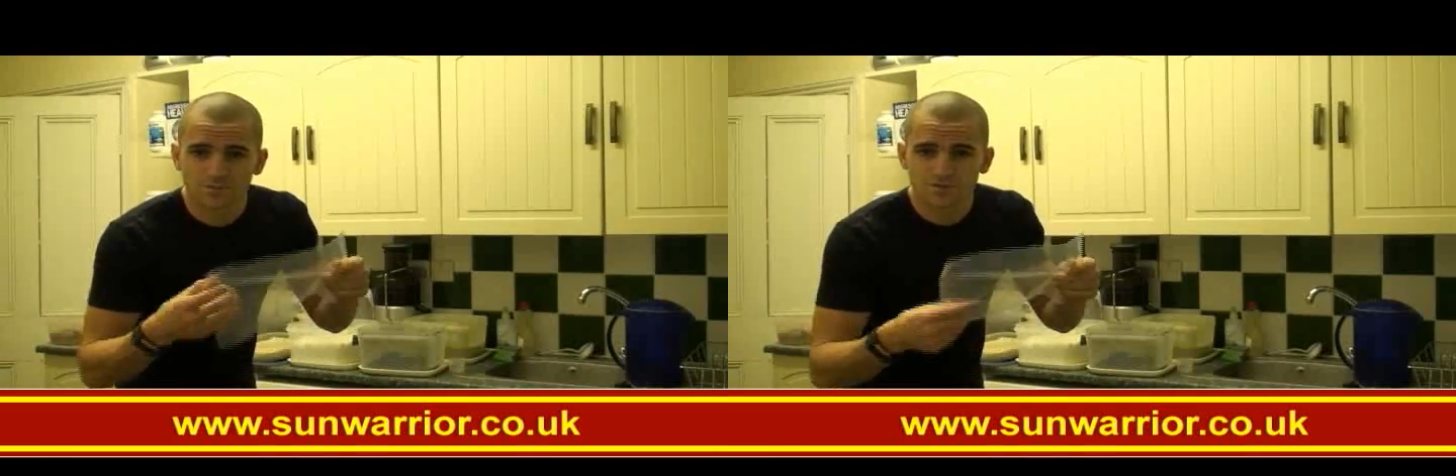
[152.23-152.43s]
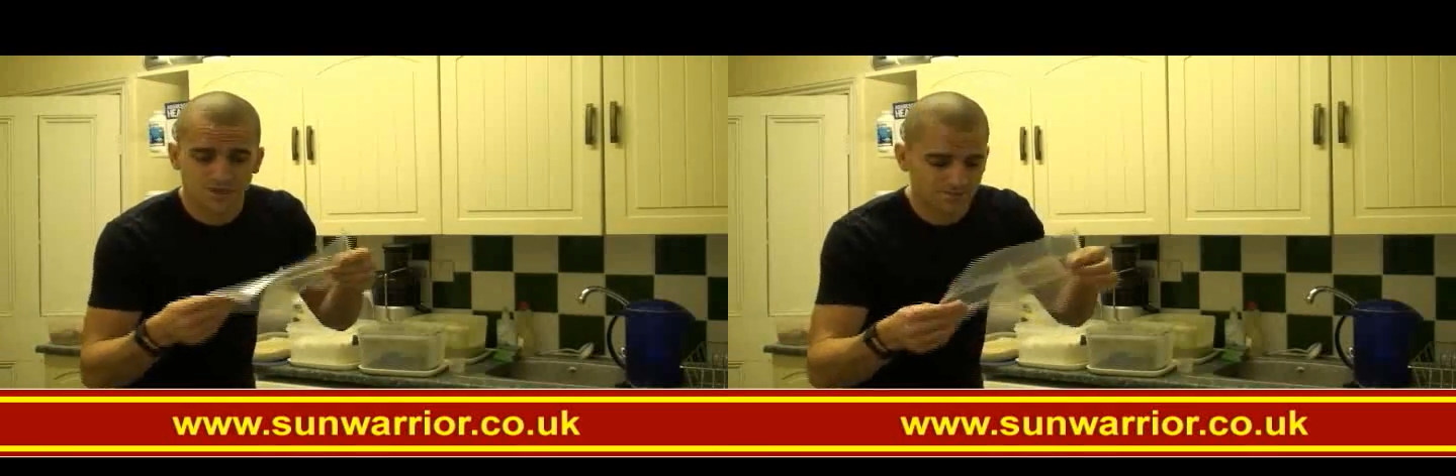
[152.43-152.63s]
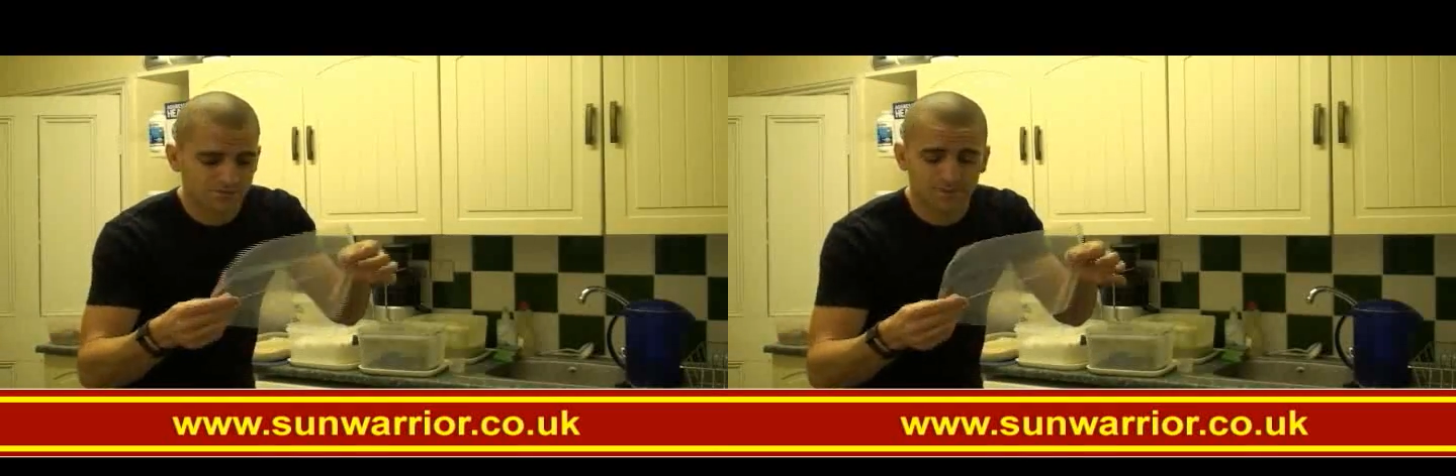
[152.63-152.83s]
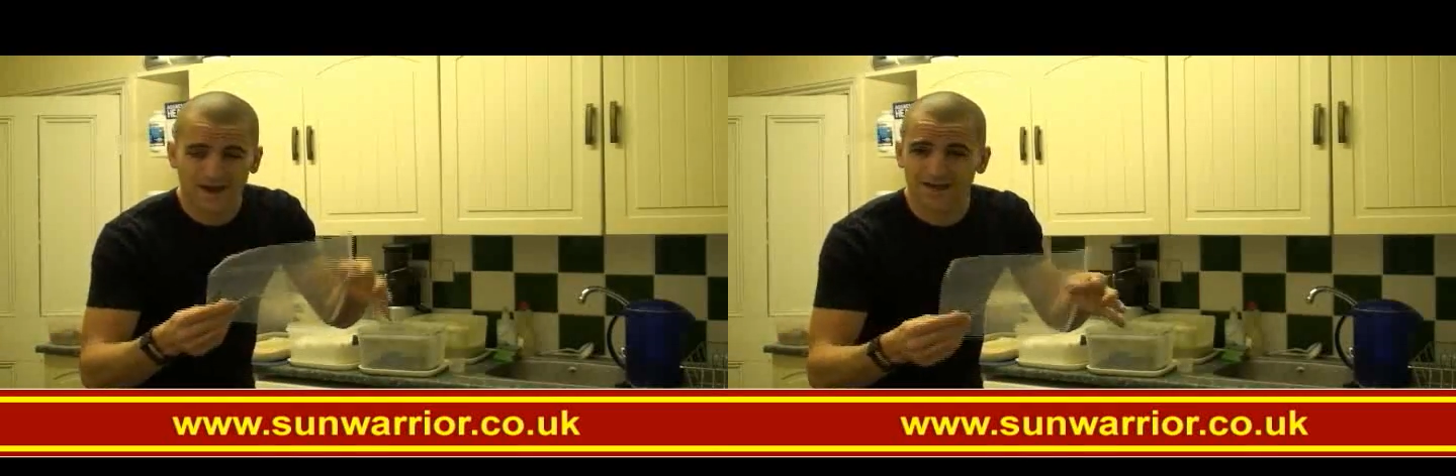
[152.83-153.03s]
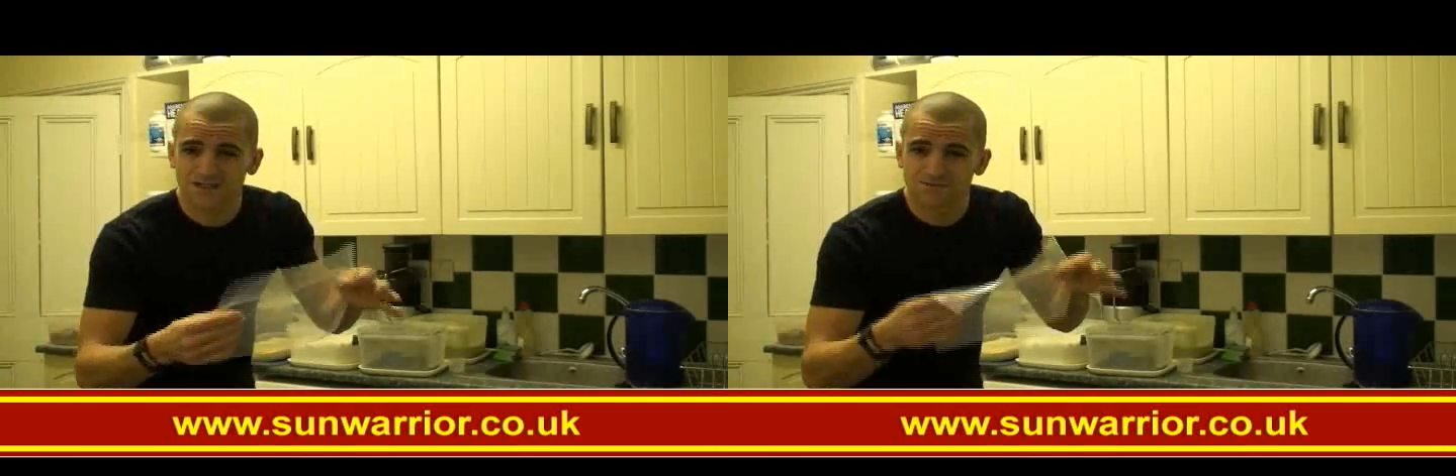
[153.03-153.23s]
7
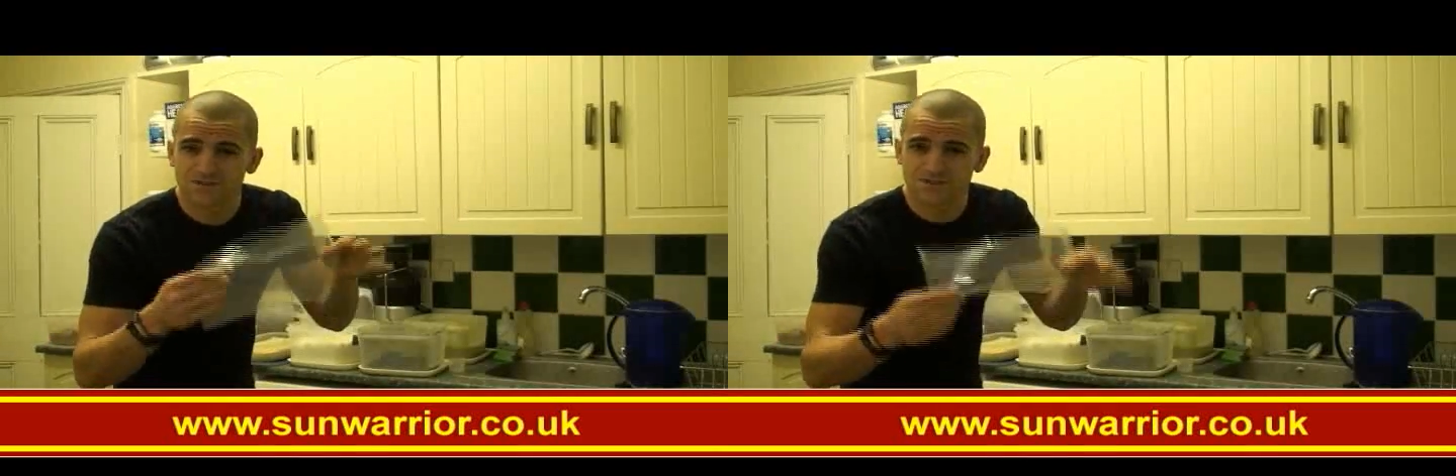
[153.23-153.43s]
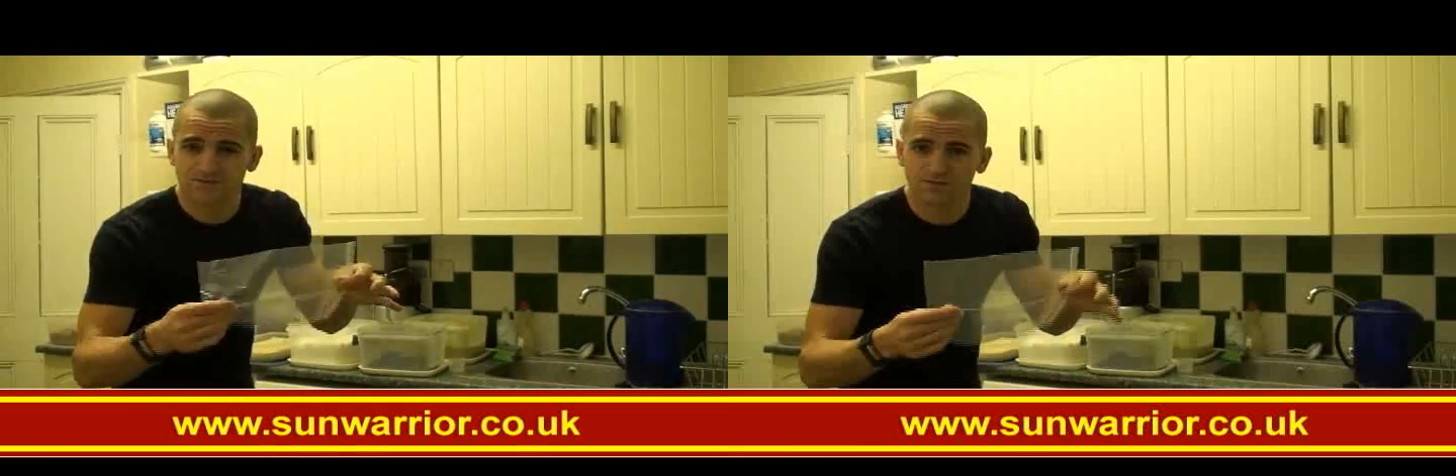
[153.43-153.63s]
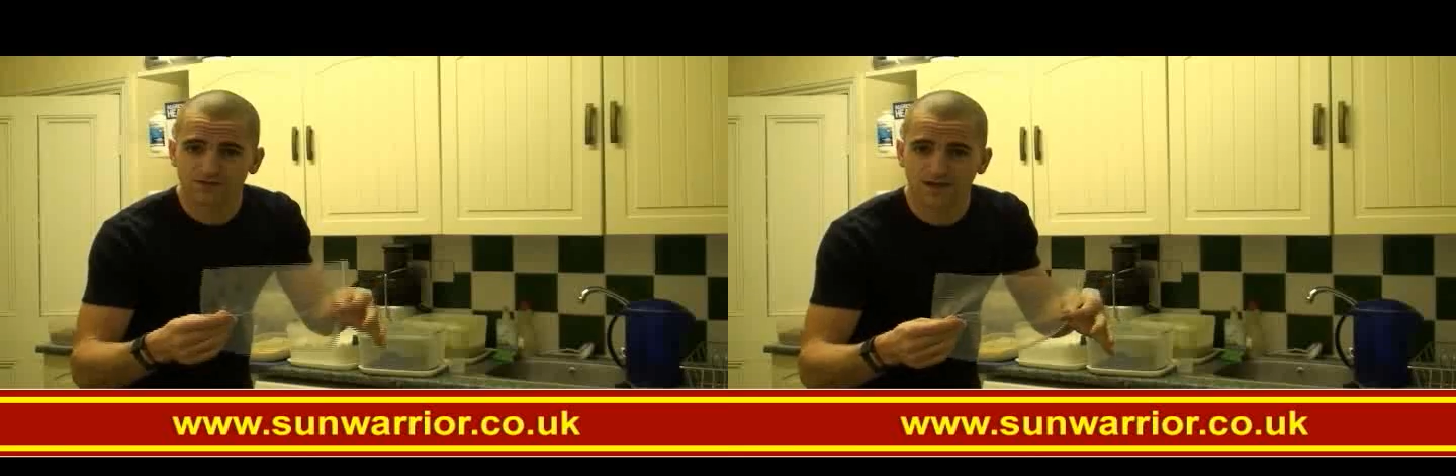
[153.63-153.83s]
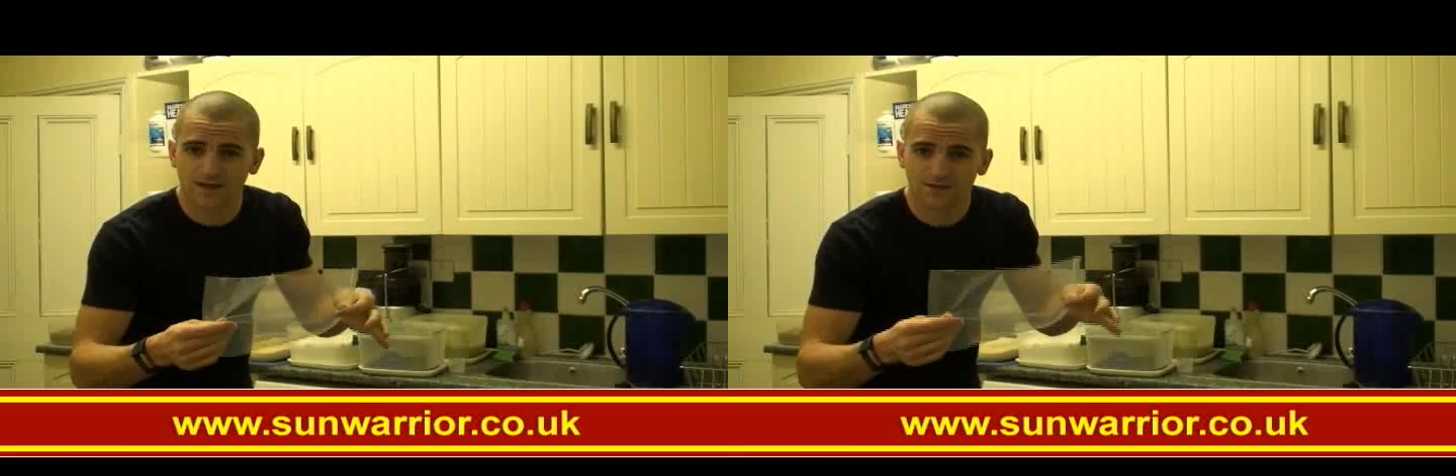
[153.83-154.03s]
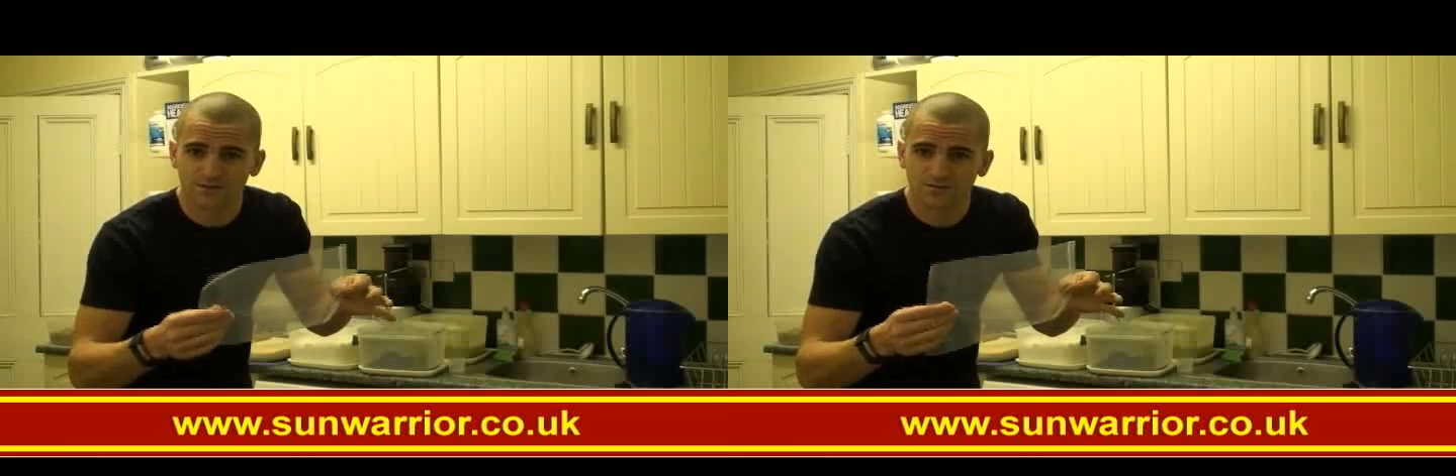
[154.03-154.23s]
bags for 7
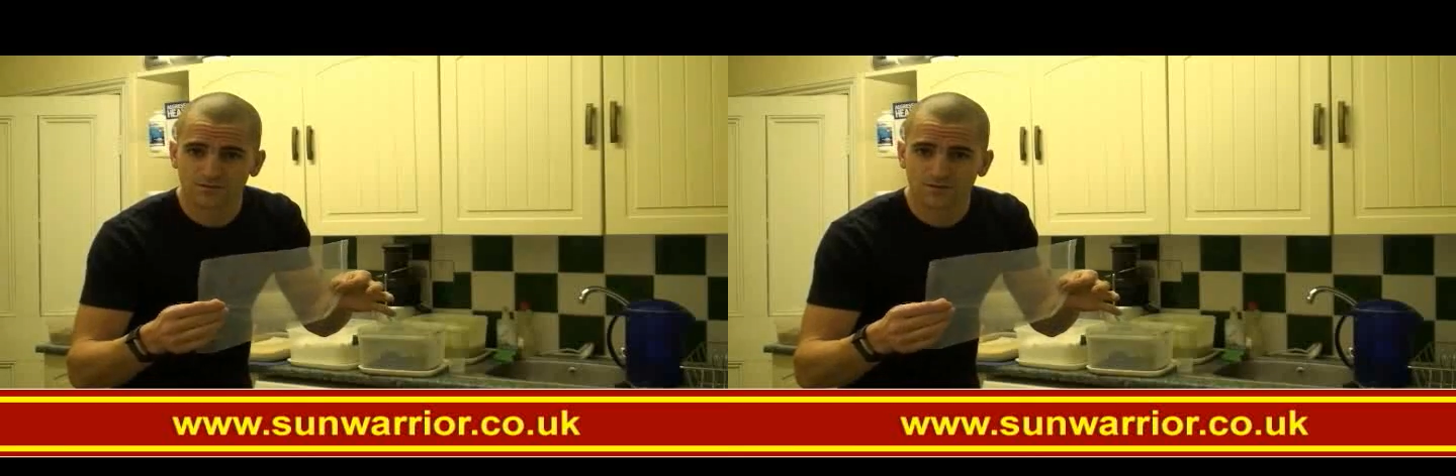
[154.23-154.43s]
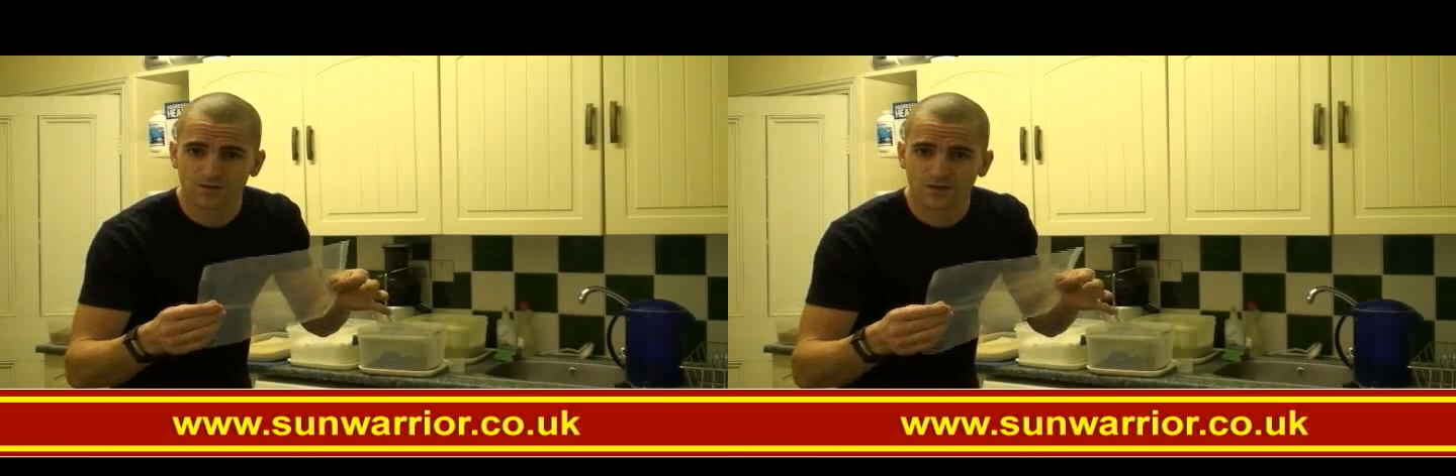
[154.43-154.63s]
days